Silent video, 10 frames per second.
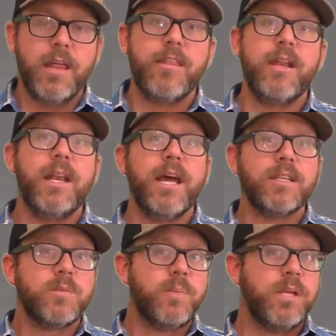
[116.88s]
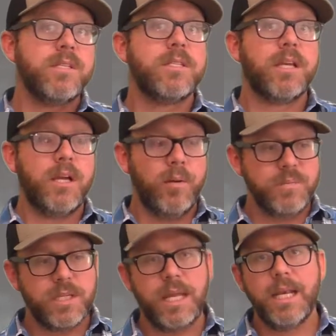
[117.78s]
The next piece that
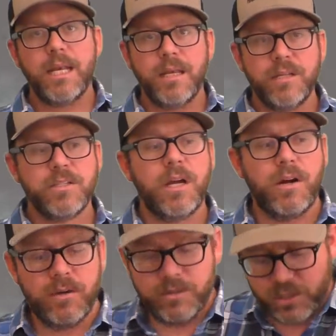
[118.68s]
comes in is our